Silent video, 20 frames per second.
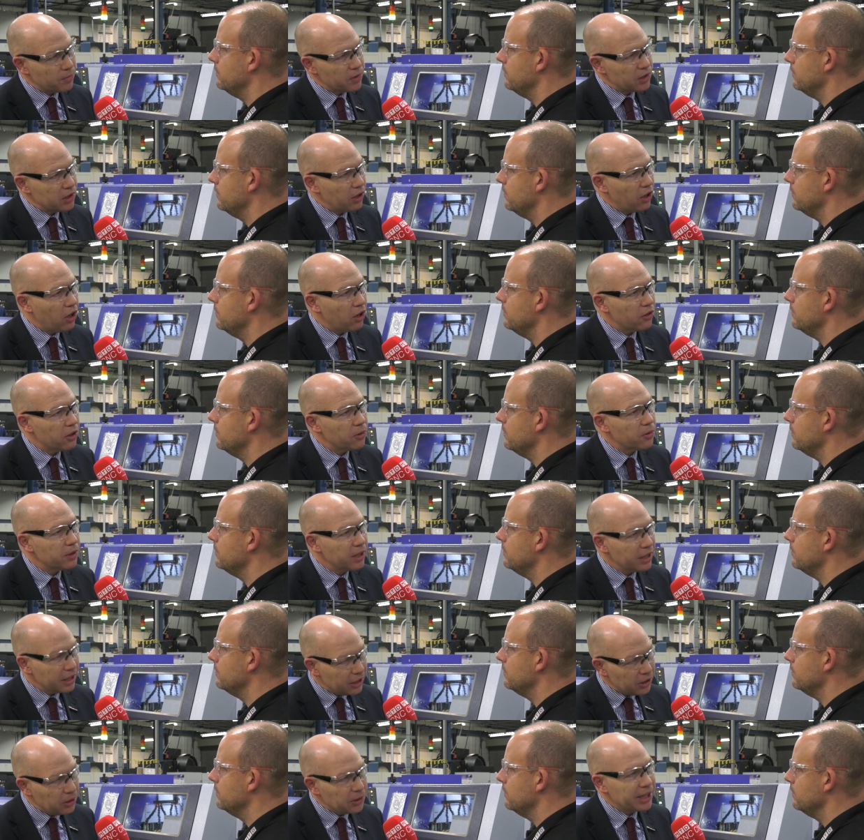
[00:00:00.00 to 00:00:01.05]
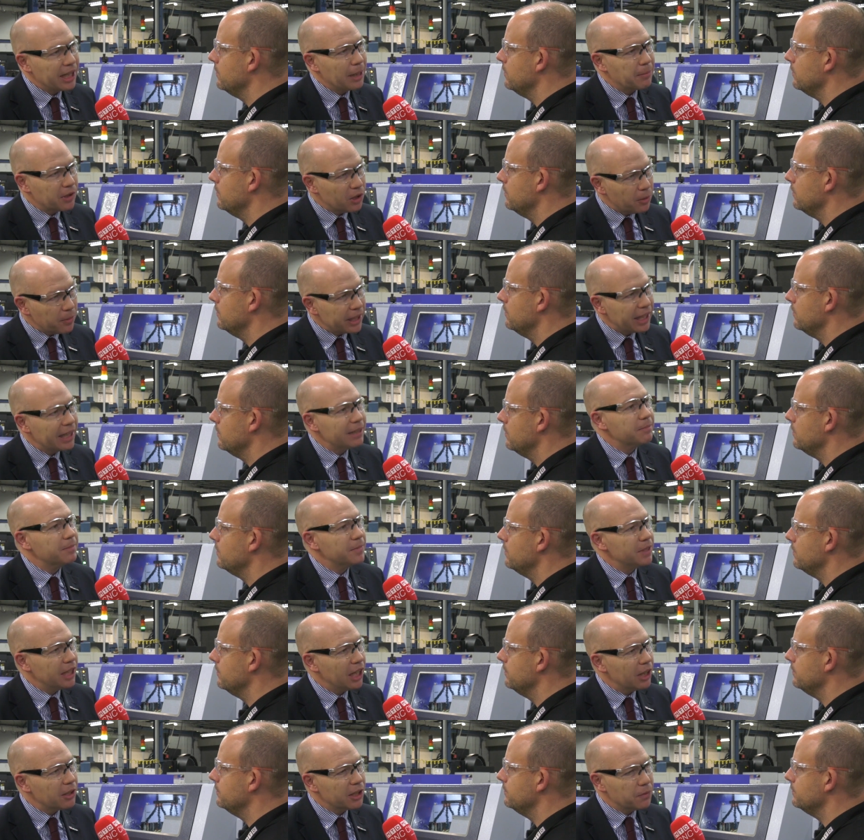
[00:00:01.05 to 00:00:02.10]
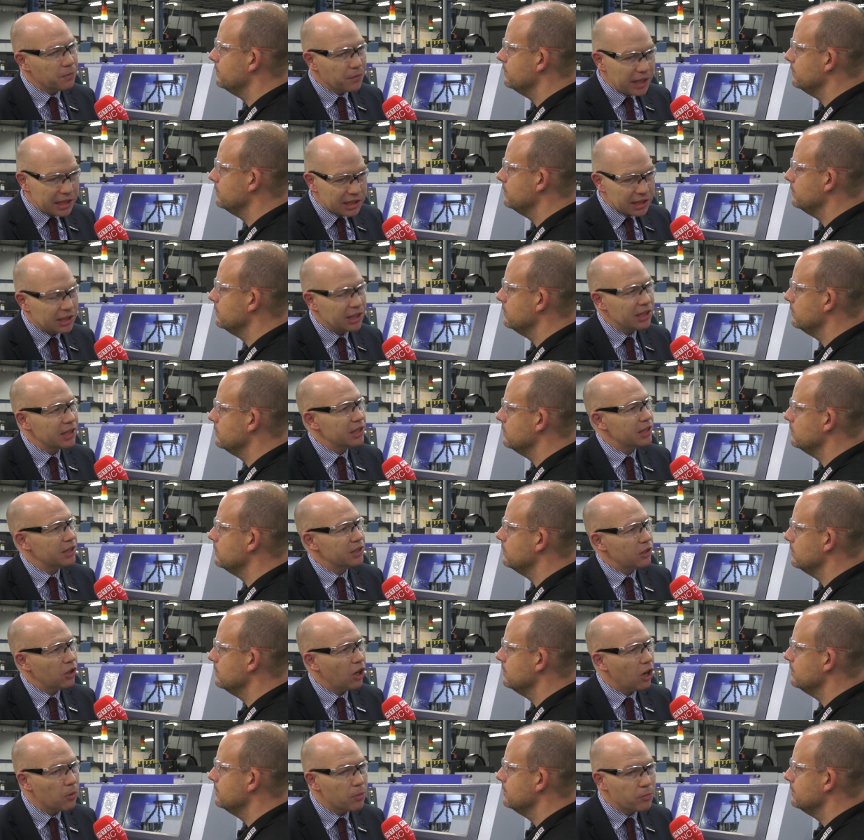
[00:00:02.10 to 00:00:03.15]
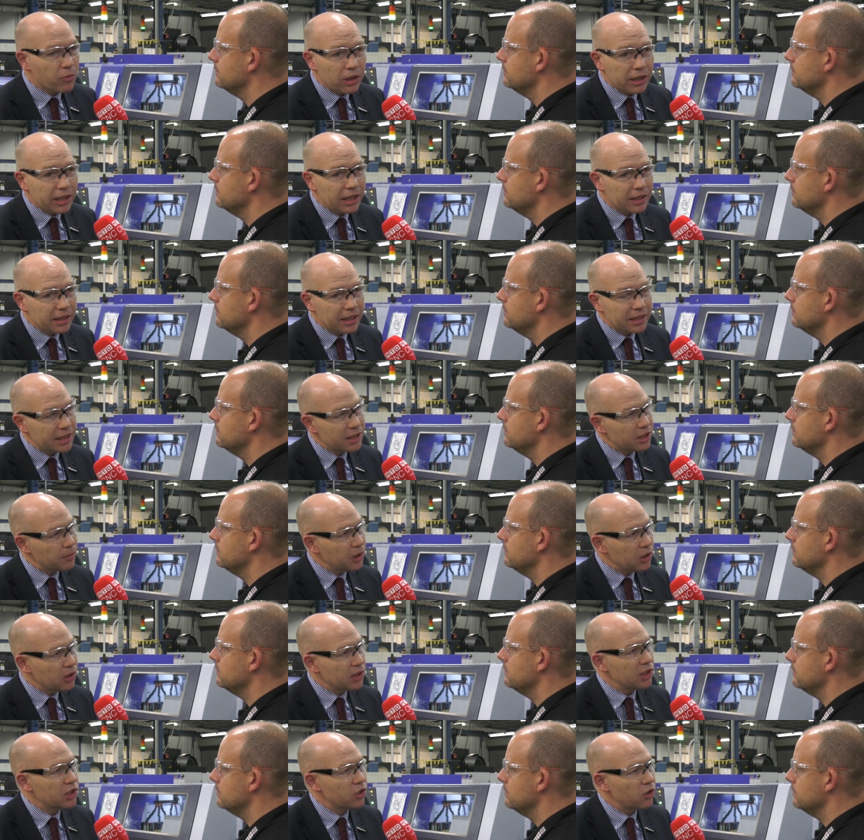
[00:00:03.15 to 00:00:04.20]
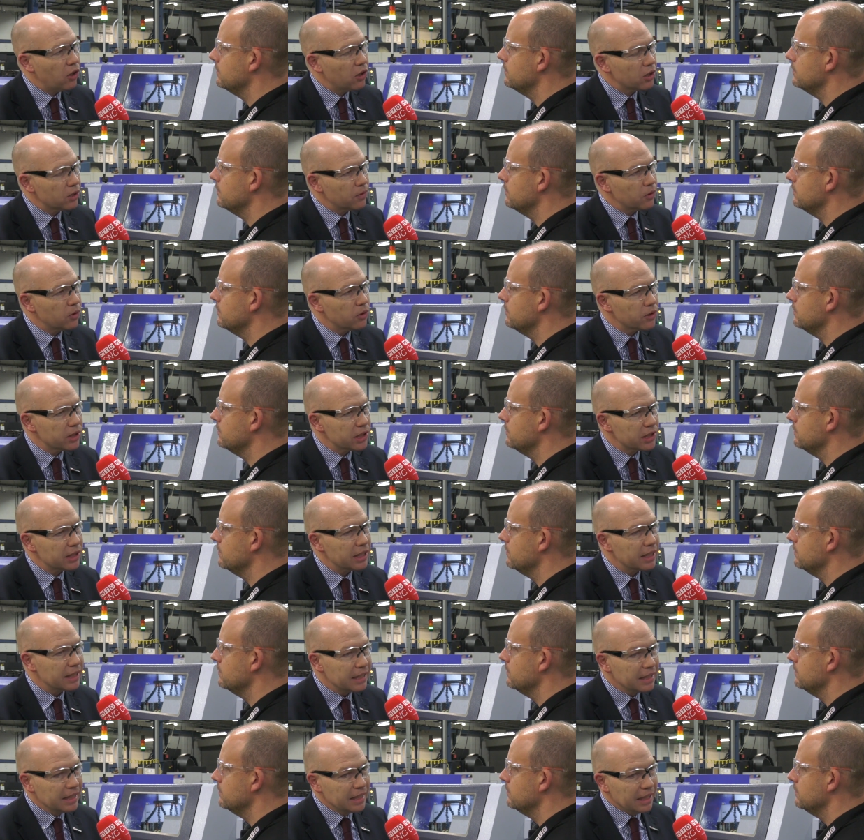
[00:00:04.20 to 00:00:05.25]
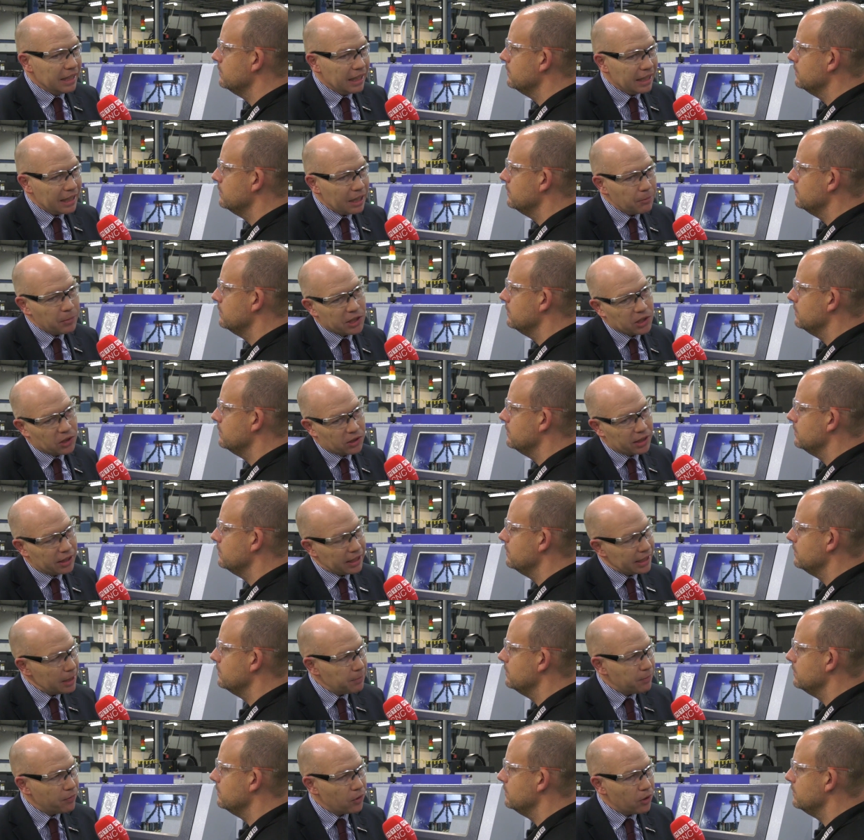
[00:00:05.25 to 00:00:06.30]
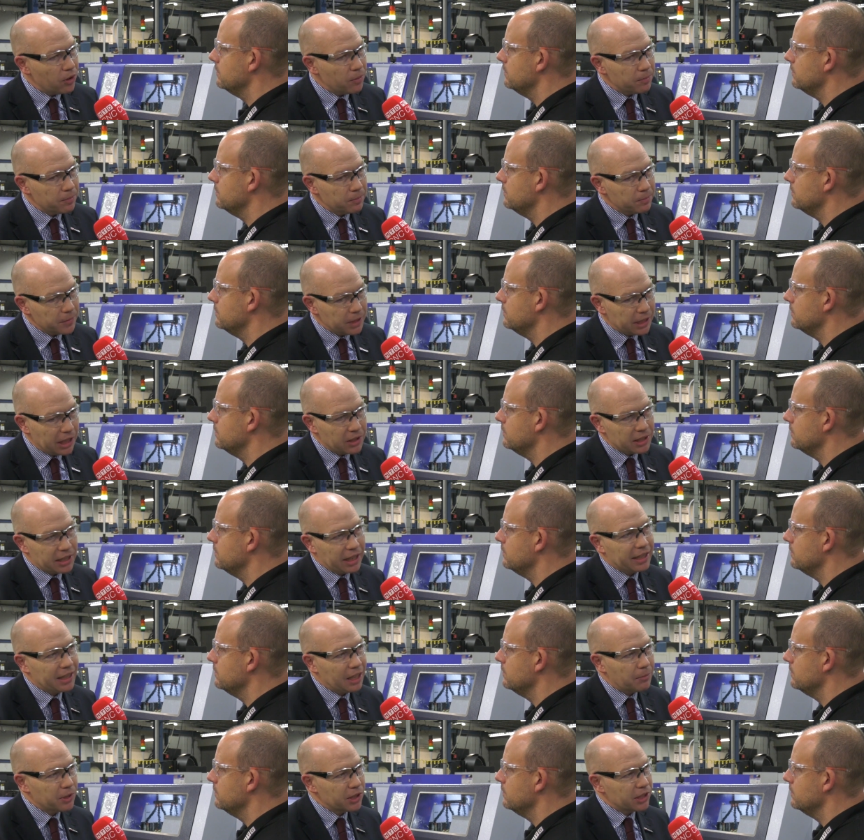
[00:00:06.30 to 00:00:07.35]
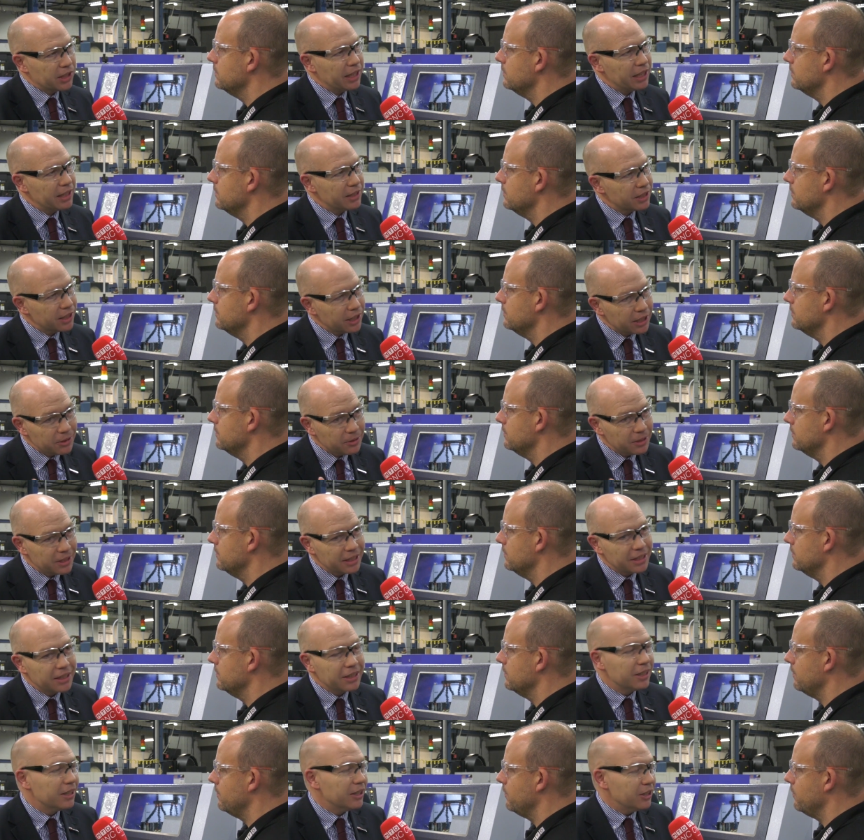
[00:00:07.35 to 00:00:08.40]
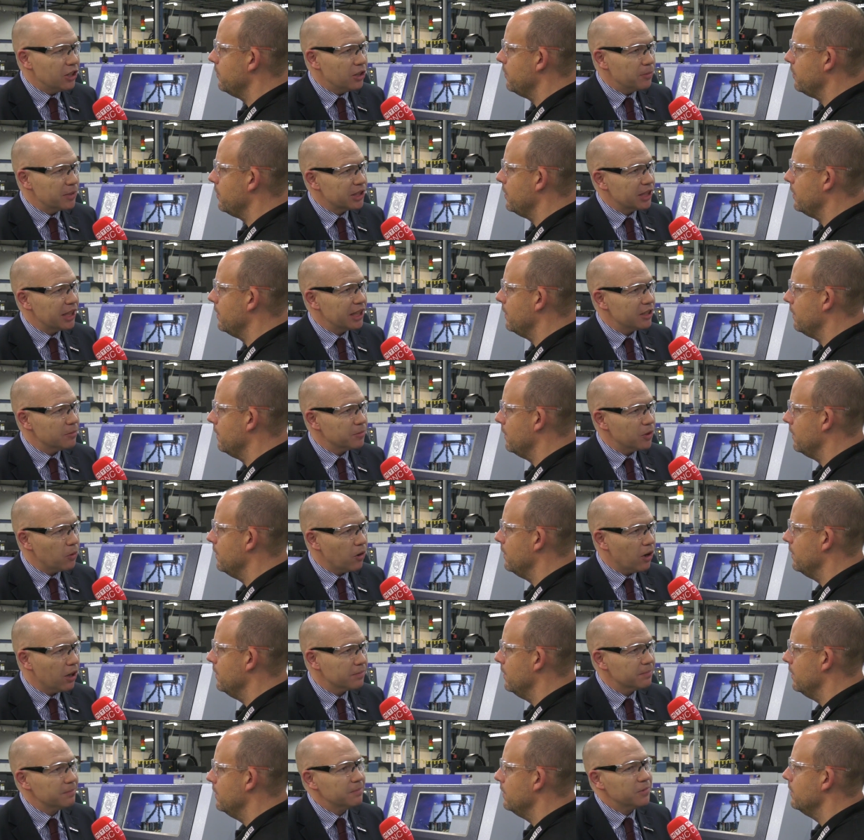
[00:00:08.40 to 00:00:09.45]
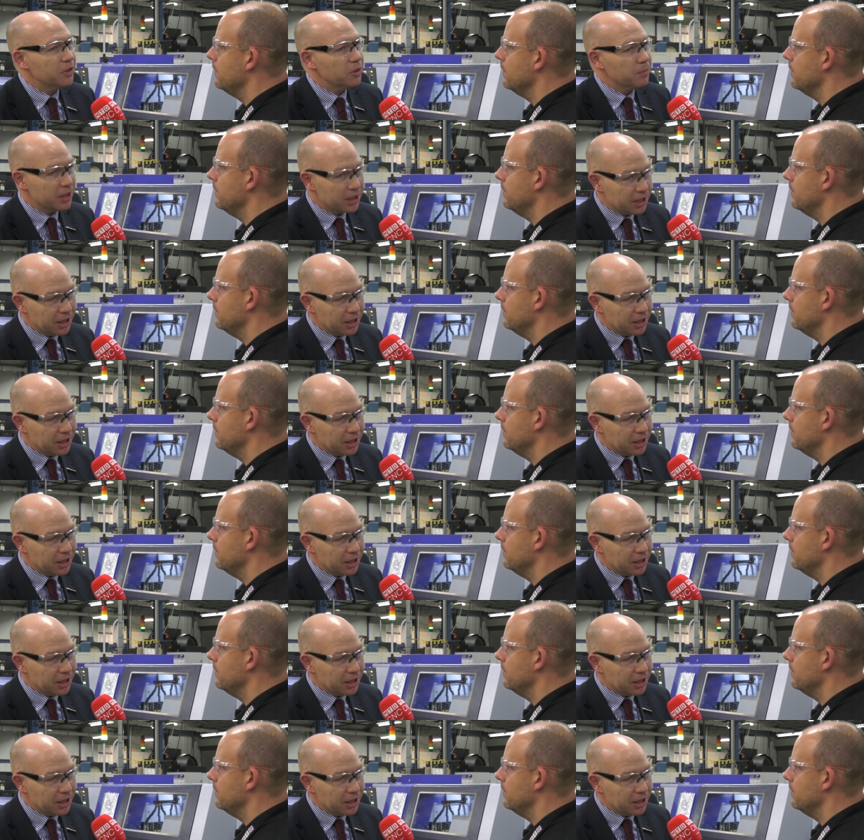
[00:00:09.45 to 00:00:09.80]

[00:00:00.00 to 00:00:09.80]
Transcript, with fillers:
Speaker 1: from Star who, who kept coming in, you know, convincing us. Star were brilliant, they did some cutting trials for us. And then we took the leap from, you know, second-hand machine to new machine number one, number